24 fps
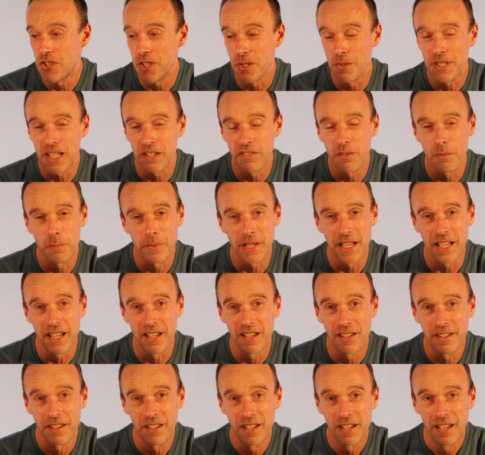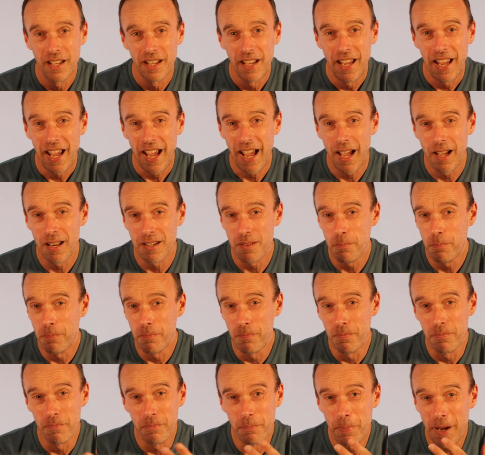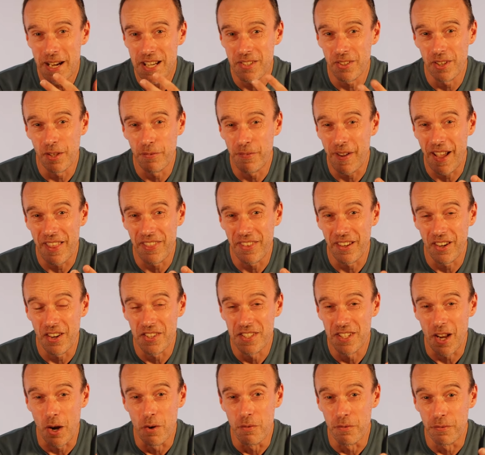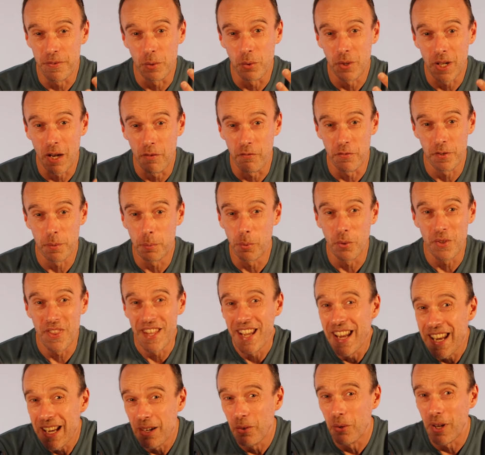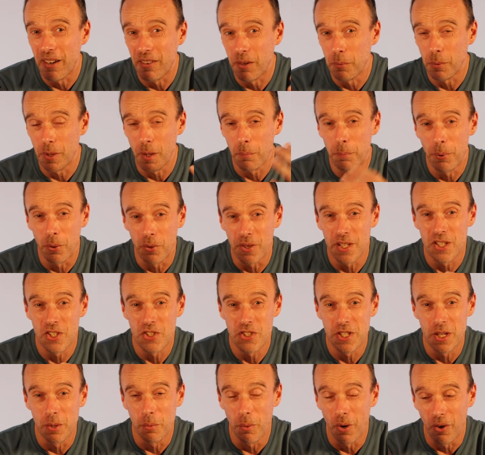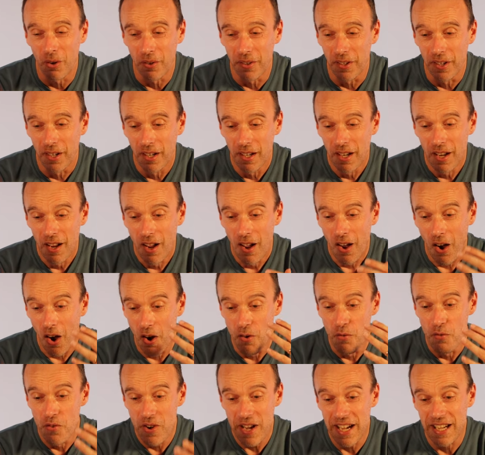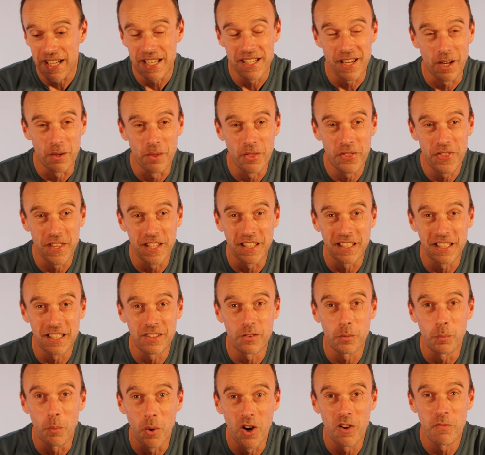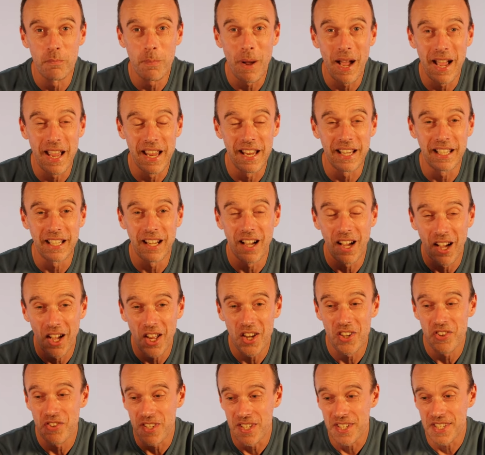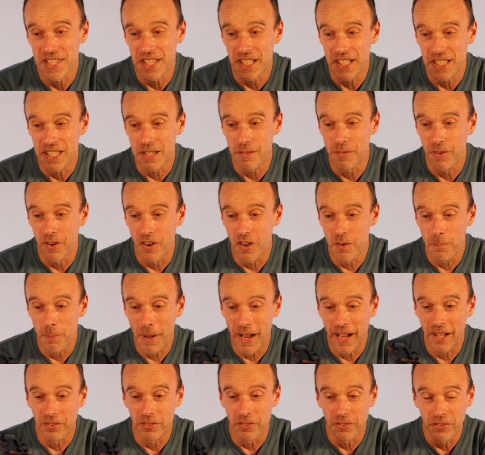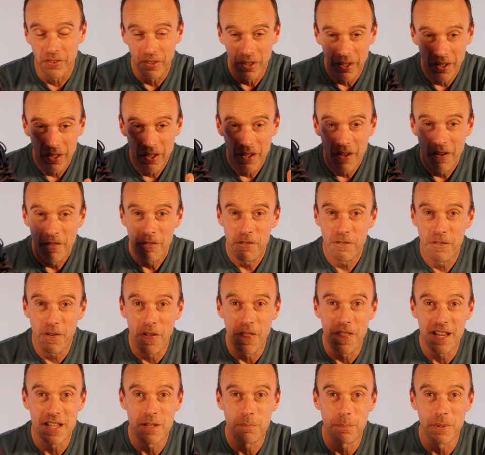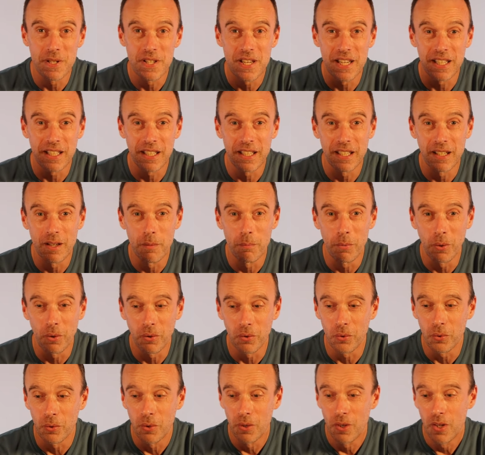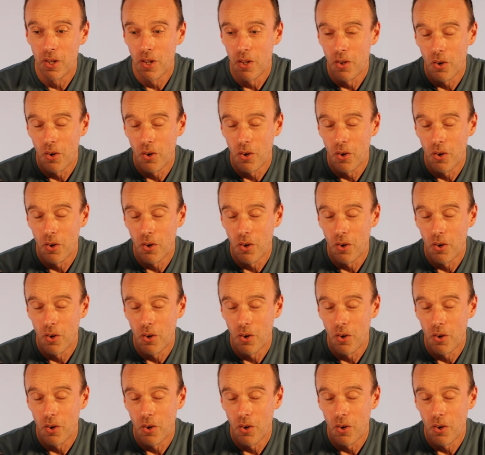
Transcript: shoe's giving me it. And based on the fact that I don't feel comfortable in the heel area when I put this shoe on, I really don't think it's worth paying £165 for this particular model